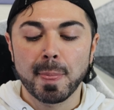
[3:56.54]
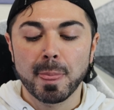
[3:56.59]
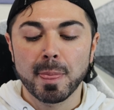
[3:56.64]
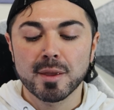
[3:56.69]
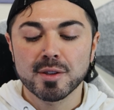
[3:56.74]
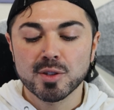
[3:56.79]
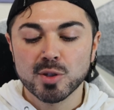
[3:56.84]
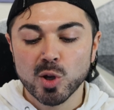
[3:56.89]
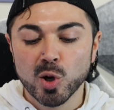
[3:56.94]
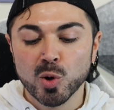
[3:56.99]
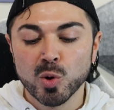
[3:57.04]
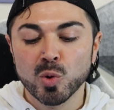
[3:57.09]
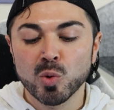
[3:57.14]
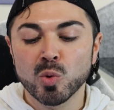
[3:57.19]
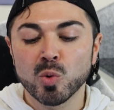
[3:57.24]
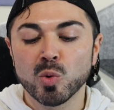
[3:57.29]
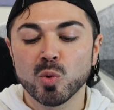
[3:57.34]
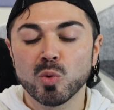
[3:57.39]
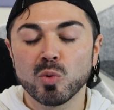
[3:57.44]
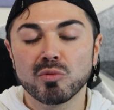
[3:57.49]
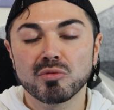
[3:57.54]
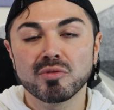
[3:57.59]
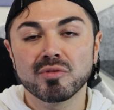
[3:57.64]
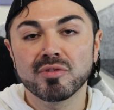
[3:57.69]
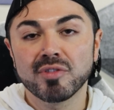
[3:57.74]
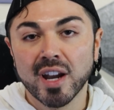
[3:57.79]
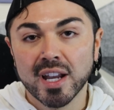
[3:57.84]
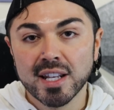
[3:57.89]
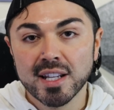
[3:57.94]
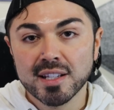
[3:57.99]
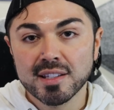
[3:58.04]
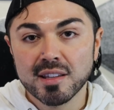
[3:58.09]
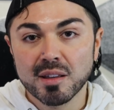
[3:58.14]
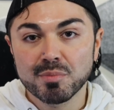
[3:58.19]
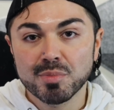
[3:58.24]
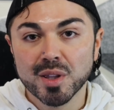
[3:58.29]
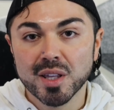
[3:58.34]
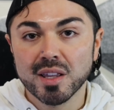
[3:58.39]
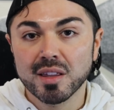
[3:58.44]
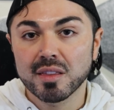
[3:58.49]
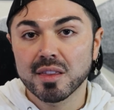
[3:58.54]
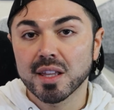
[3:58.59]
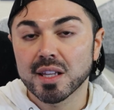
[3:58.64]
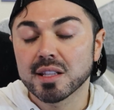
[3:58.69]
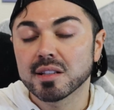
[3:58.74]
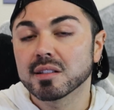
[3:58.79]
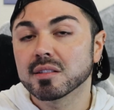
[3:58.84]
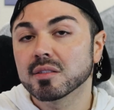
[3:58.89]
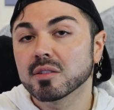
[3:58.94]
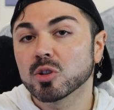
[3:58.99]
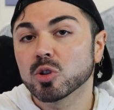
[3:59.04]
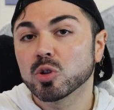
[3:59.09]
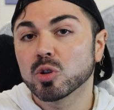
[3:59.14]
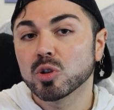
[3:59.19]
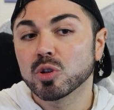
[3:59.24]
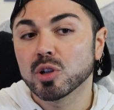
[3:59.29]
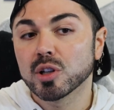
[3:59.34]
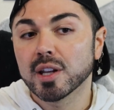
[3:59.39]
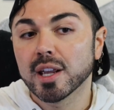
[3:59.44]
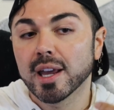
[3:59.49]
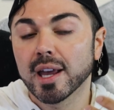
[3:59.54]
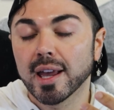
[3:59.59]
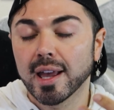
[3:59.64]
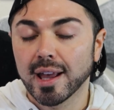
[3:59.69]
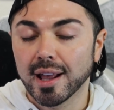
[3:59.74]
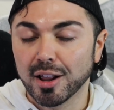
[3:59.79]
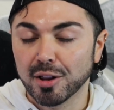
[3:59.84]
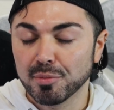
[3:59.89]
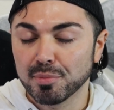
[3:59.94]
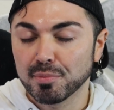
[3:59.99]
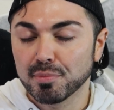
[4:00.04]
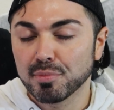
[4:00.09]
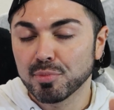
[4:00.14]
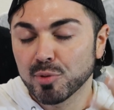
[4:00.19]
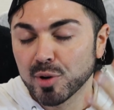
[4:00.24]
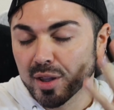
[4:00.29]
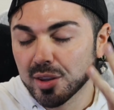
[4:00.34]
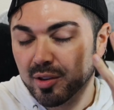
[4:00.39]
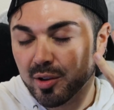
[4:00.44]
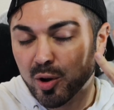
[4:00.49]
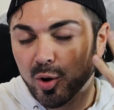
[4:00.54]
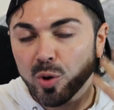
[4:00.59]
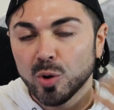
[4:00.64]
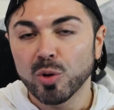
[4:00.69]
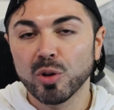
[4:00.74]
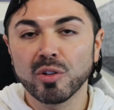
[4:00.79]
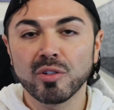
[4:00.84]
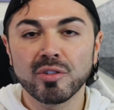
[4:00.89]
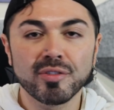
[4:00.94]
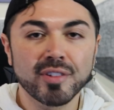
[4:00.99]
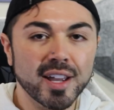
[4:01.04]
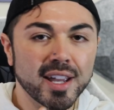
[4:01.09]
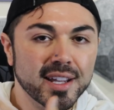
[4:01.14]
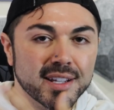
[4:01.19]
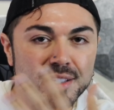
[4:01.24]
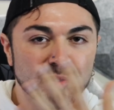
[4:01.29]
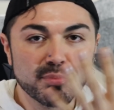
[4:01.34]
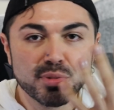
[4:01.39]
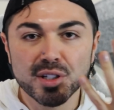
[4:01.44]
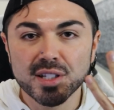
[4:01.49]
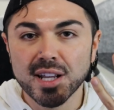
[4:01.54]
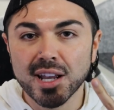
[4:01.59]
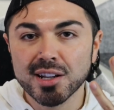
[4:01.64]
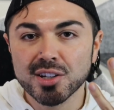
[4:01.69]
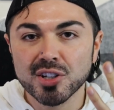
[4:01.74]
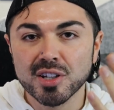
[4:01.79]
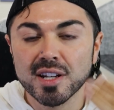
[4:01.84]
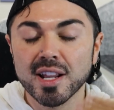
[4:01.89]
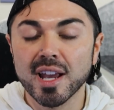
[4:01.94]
So finding something that could help with whole face protection